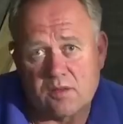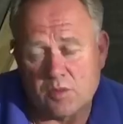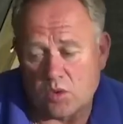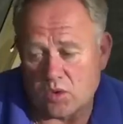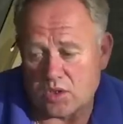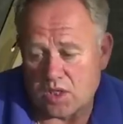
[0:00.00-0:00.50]
of the
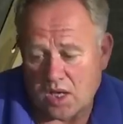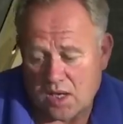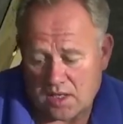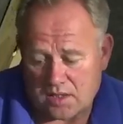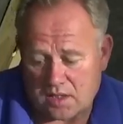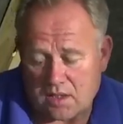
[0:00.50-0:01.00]
boards.
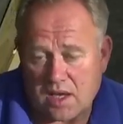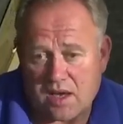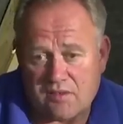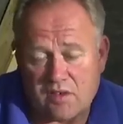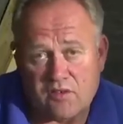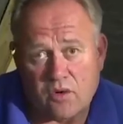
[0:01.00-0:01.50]
So you
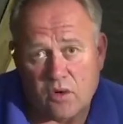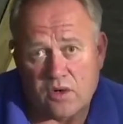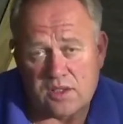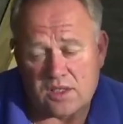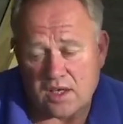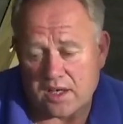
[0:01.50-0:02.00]
have your floor
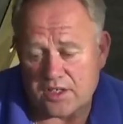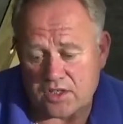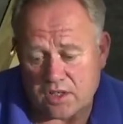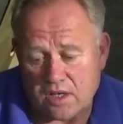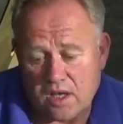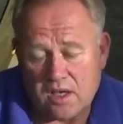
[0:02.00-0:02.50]

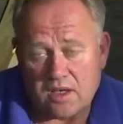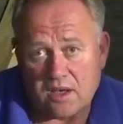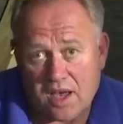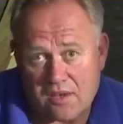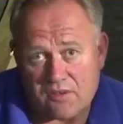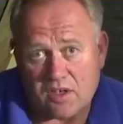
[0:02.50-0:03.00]
insulation, you
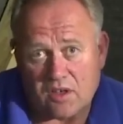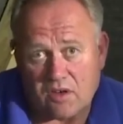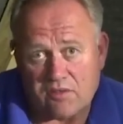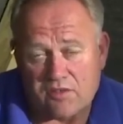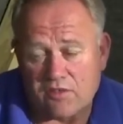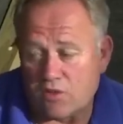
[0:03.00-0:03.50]
have your
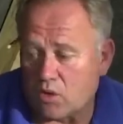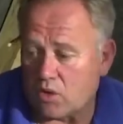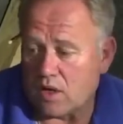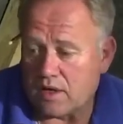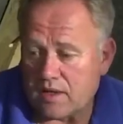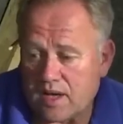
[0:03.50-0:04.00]
loft
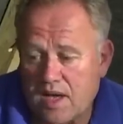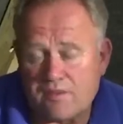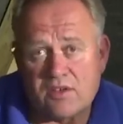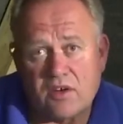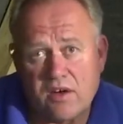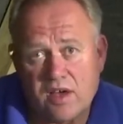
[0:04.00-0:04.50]
floor, you
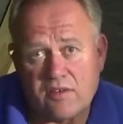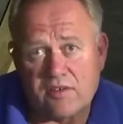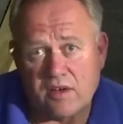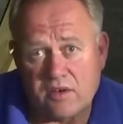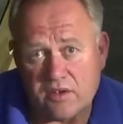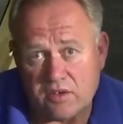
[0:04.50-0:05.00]
have your
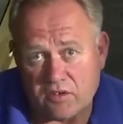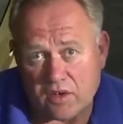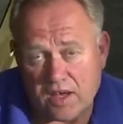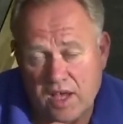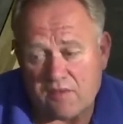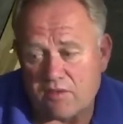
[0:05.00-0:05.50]
airflow, you've
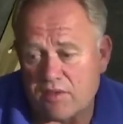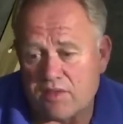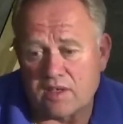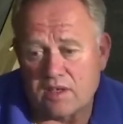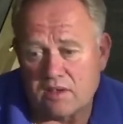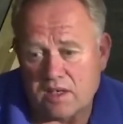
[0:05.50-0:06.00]
got
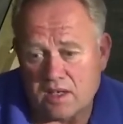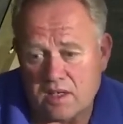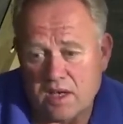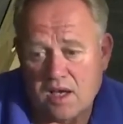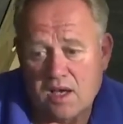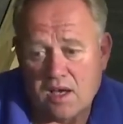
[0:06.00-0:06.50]
everything you need,
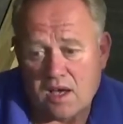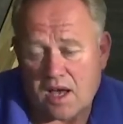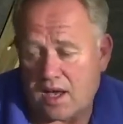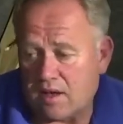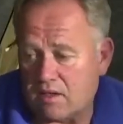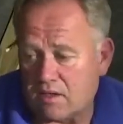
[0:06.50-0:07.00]

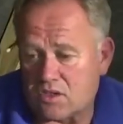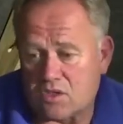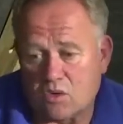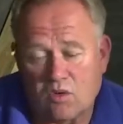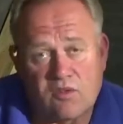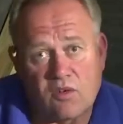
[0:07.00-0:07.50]
and
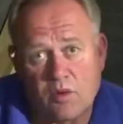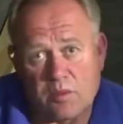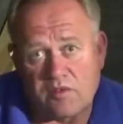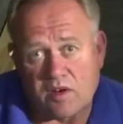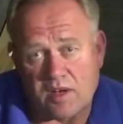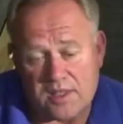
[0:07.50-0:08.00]
StoreFloor
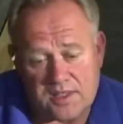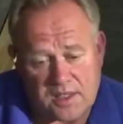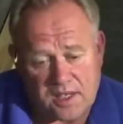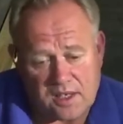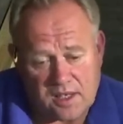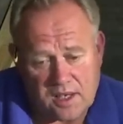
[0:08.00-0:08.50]
provides
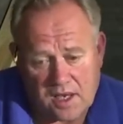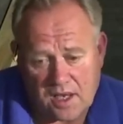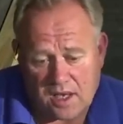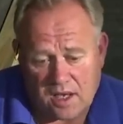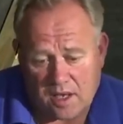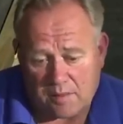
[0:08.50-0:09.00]
it.
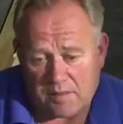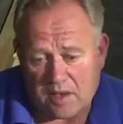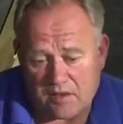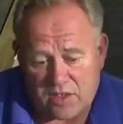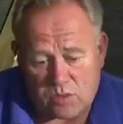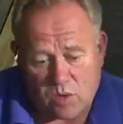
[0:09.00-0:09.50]

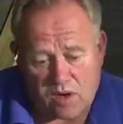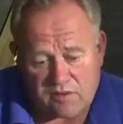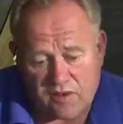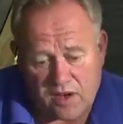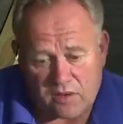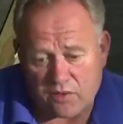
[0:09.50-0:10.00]
There is one
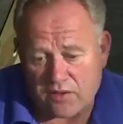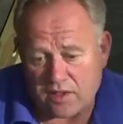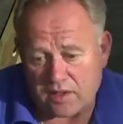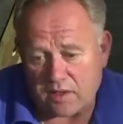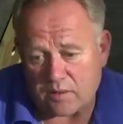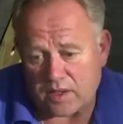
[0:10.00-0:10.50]
final
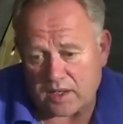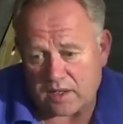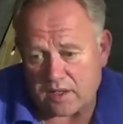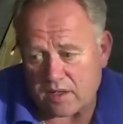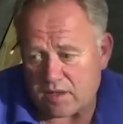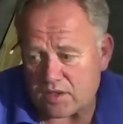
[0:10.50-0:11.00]
thing that we're going
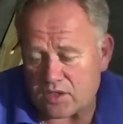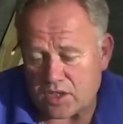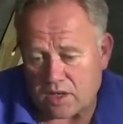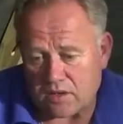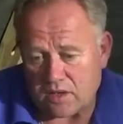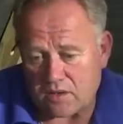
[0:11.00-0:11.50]
to
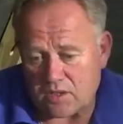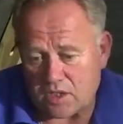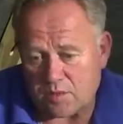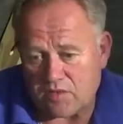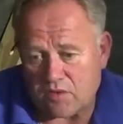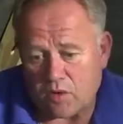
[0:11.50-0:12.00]
show you
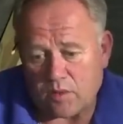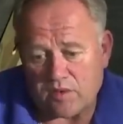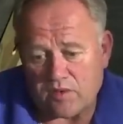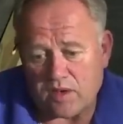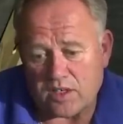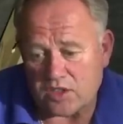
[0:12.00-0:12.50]
just before we
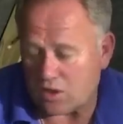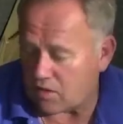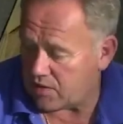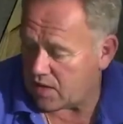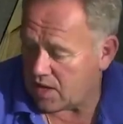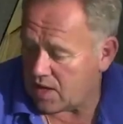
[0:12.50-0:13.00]
finish
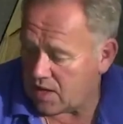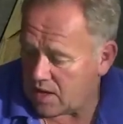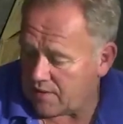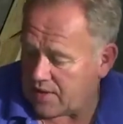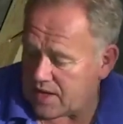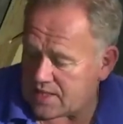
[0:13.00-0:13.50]
off,
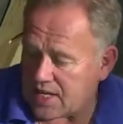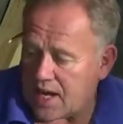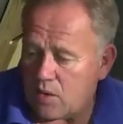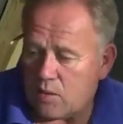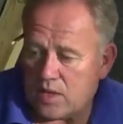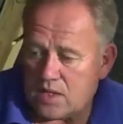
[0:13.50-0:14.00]
and that's
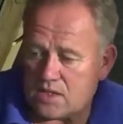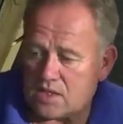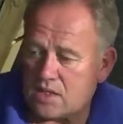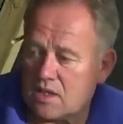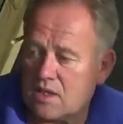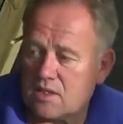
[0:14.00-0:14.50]
how we
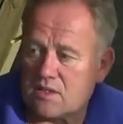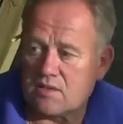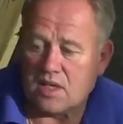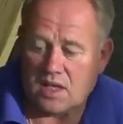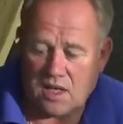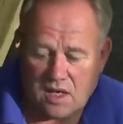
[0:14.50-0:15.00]
insert
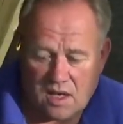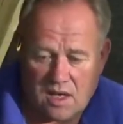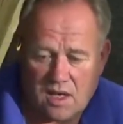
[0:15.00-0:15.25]
the